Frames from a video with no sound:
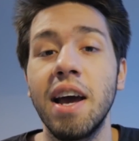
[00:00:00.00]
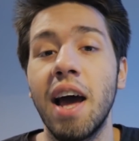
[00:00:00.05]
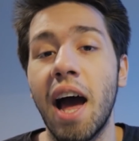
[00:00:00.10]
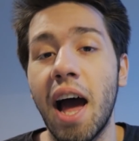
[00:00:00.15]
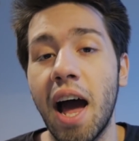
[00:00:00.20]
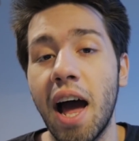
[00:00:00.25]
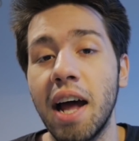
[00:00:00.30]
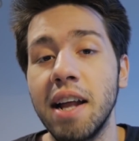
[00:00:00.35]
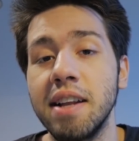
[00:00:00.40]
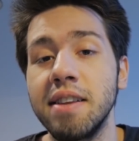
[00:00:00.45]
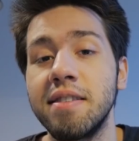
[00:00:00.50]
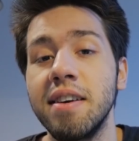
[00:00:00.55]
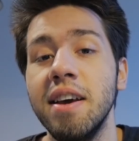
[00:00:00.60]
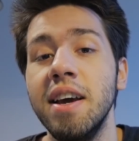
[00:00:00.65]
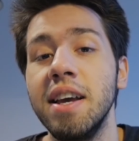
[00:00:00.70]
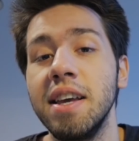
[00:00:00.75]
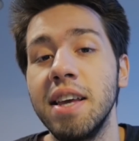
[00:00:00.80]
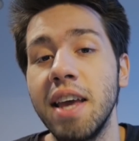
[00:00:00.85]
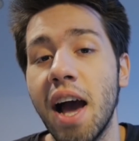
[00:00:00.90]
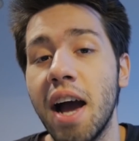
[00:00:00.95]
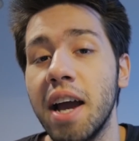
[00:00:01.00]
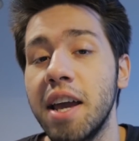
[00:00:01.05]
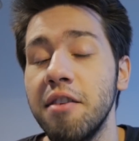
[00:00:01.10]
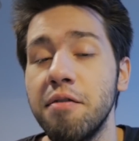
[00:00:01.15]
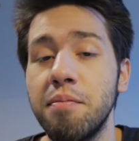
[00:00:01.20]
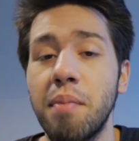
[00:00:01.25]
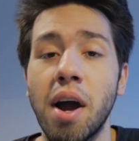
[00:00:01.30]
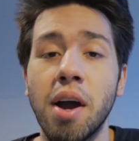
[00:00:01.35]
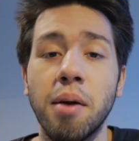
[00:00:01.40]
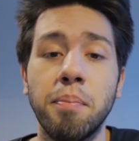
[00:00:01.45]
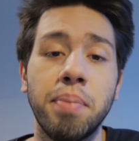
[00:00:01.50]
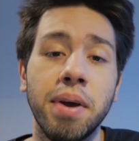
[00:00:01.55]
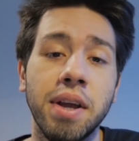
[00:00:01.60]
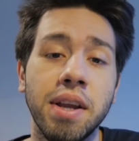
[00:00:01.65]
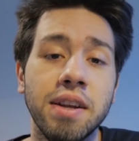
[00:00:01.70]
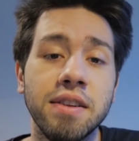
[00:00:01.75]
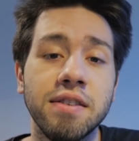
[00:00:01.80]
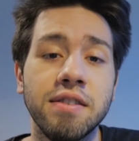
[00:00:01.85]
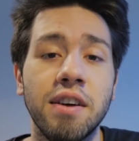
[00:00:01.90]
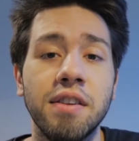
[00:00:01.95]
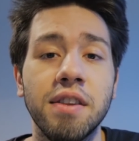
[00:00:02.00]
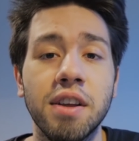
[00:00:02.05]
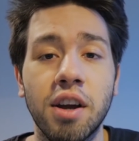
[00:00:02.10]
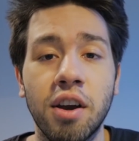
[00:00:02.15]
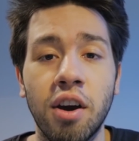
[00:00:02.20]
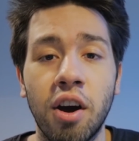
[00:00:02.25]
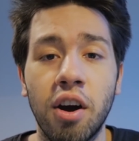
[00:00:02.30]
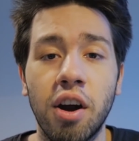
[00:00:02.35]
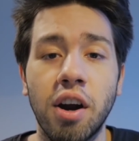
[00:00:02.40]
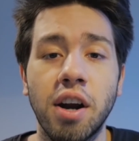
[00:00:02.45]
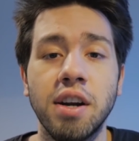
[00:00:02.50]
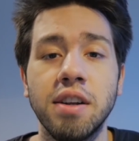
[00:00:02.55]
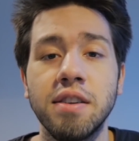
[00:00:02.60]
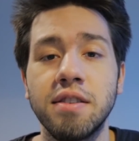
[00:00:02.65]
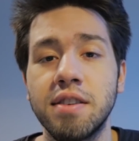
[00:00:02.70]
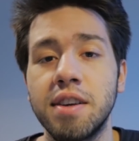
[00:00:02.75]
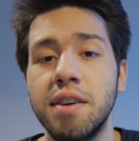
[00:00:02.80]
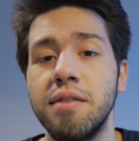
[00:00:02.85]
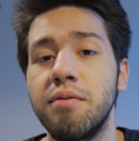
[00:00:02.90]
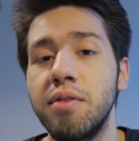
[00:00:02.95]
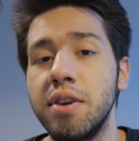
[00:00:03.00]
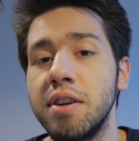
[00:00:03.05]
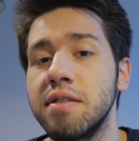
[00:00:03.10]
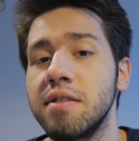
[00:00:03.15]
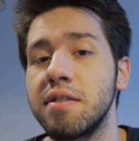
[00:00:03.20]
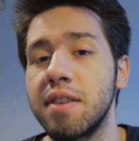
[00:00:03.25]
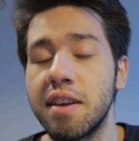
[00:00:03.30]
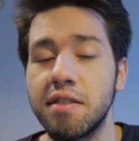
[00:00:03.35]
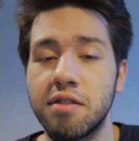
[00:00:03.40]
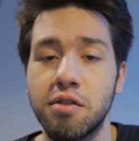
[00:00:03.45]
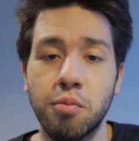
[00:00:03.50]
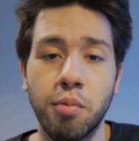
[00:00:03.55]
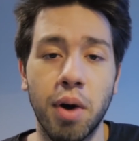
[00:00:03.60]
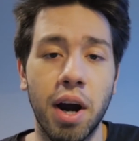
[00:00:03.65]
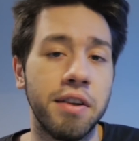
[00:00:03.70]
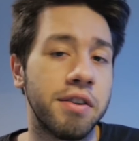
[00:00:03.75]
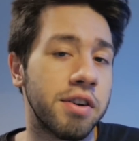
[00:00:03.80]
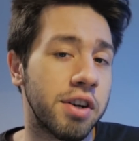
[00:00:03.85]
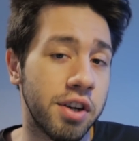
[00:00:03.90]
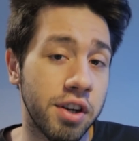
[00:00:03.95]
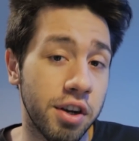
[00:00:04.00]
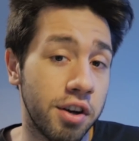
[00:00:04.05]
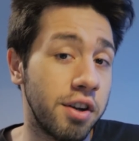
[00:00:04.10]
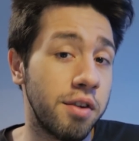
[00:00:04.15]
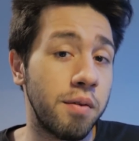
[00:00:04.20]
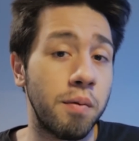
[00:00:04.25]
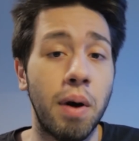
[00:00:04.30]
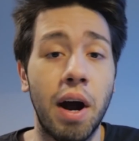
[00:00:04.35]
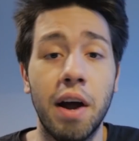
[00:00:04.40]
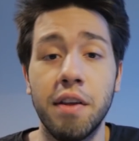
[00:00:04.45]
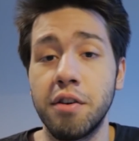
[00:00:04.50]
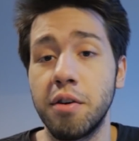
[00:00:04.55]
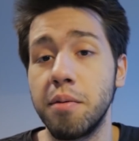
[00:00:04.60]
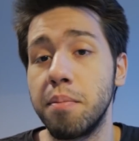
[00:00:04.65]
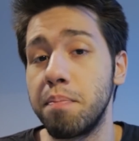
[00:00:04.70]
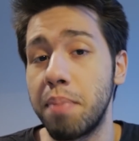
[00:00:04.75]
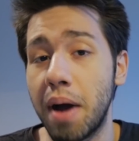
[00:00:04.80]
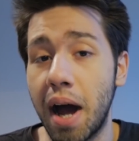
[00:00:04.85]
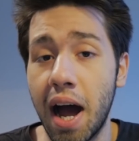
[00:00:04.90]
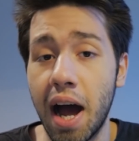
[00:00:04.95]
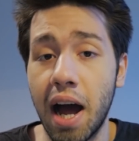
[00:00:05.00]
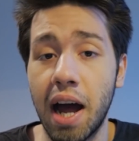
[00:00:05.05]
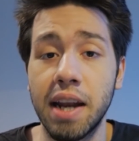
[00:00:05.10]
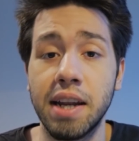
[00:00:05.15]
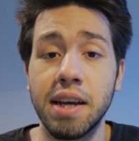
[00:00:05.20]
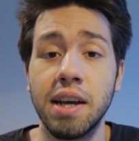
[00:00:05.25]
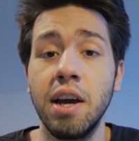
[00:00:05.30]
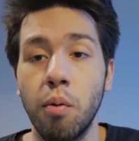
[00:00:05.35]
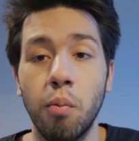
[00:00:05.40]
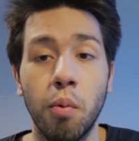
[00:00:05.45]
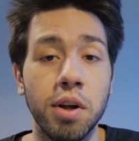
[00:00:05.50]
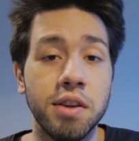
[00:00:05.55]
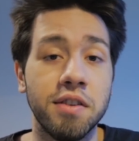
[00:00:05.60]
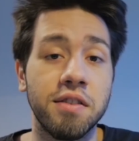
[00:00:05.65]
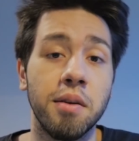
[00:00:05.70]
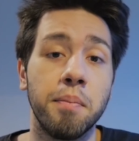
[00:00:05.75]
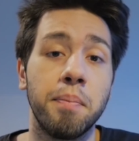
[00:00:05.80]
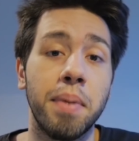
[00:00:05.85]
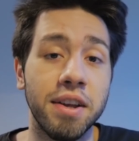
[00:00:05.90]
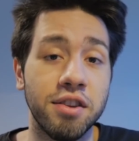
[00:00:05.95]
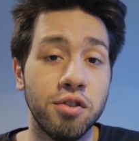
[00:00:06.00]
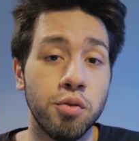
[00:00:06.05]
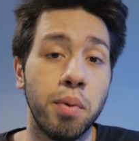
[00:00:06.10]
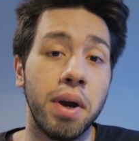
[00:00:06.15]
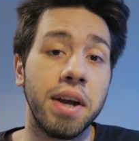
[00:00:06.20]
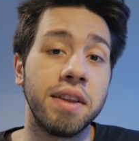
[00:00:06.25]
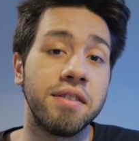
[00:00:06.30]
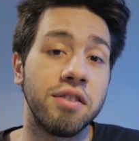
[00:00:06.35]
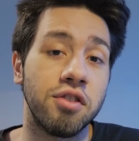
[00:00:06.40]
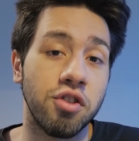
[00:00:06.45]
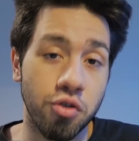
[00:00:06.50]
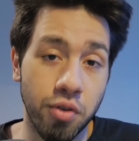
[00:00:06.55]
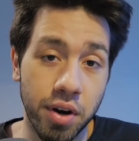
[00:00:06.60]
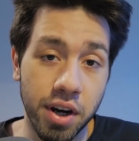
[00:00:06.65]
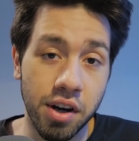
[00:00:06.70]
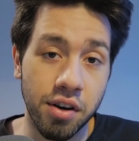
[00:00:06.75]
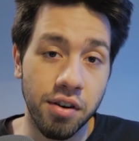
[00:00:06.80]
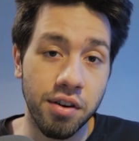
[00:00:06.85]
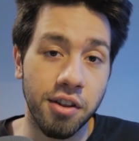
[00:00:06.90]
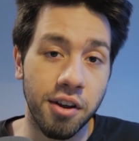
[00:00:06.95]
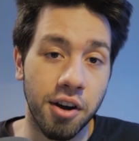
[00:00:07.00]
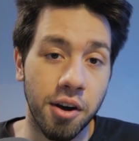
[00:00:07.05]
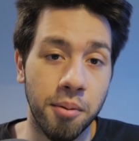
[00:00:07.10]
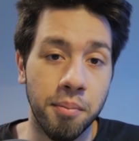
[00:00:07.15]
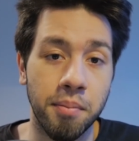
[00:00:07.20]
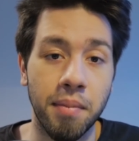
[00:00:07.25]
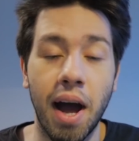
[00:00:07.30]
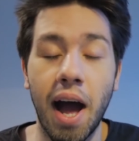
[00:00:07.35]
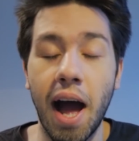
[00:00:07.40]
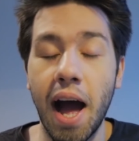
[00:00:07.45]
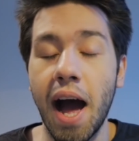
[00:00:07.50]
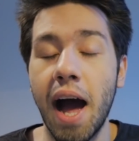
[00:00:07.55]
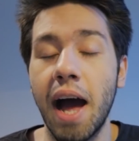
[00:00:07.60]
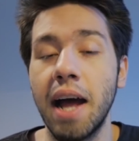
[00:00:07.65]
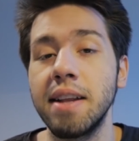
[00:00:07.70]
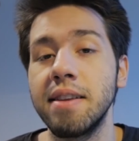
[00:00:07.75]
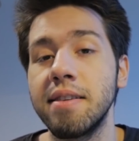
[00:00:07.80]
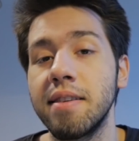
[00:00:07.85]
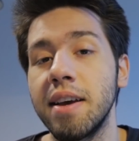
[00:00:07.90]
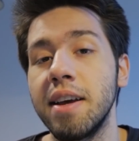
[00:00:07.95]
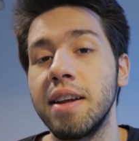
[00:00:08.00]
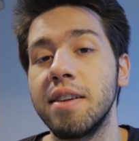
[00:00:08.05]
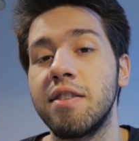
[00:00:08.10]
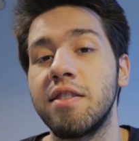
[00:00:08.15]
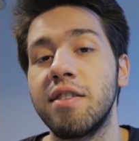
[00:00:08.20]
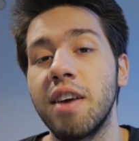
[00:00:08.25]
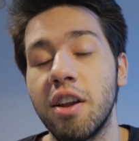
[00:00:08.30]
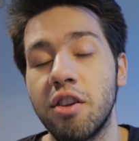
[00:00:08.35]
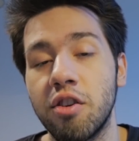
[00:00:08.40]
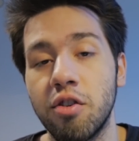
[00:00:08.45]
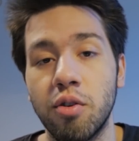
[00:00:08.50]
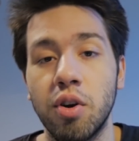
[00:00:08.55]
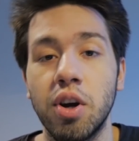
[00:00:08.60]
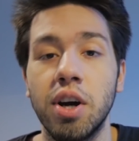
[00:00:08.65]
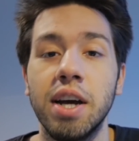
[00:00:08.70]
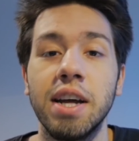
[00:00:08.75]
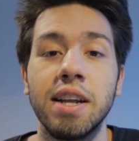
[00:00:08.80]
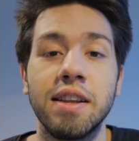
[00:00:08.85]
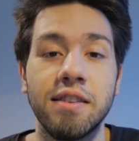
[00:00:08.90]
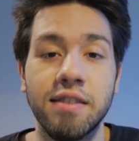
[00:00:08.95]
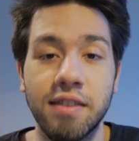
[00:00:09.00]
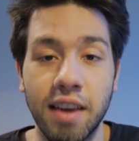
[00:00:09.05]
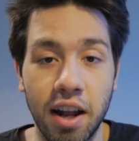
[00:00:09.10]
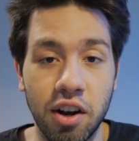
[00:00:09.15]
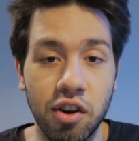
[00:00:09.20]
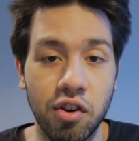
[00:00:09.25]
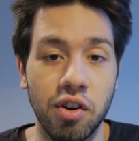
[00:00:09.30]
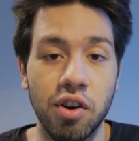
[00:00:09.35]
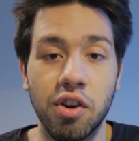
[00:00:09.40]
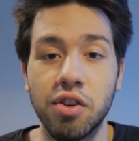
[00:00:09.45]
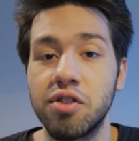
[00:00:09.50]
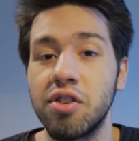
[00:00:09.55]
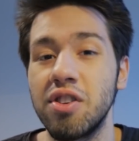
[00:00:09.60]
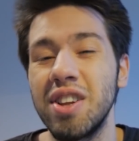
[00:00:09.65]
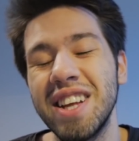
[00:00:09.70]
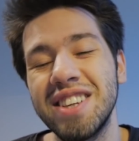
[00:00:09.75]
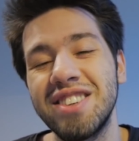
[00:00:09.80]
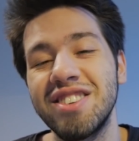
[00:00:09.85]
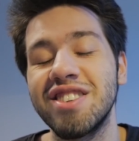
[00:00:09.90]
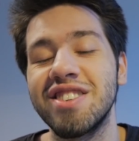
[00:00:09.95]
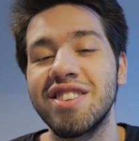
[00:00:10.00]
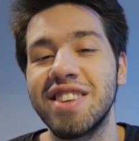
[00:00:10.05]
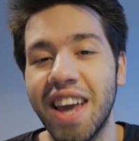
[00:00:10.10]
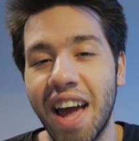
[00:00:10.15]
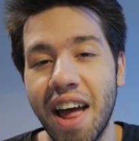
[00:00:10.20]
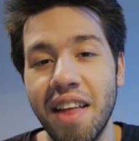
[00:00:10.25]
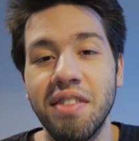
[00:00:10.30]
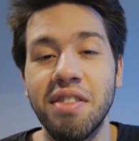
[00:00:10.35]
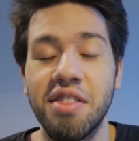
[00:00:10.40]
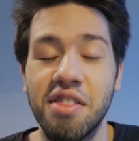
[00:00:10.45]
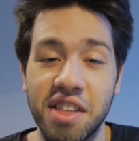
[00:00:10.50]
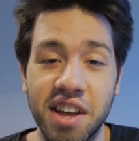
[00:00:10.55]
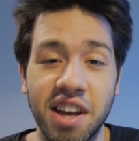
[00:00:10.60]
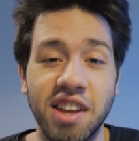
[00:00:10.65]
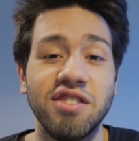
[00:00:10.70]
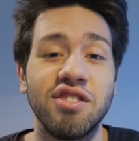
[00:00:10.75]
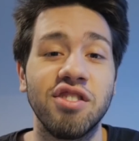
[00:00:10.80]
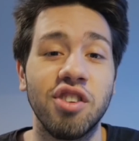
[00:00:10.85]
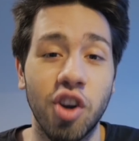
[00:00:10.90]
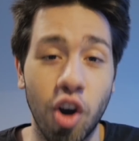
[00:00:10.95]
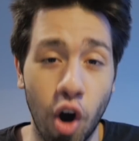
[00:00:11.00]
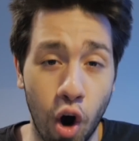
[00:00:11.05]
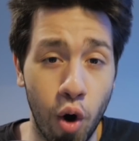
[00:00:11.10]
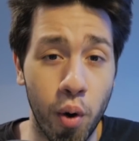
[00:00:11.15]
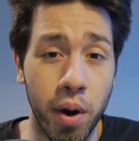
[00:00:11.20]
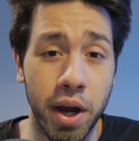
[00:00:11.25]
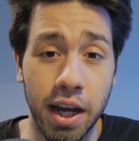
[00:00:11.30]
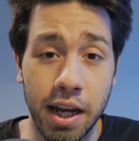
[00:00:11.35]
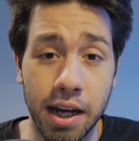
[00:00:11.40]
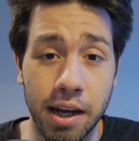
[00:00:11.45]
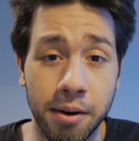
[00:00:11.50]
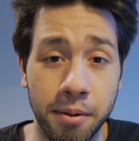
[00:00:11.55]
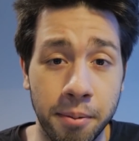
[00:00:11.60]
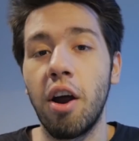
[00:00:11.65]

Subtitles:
and yeah, give my opinions on the cards, give reasons as to why they're good, why they're bad, what's the best way to trigger them, and etc, etc. So let's just get this going.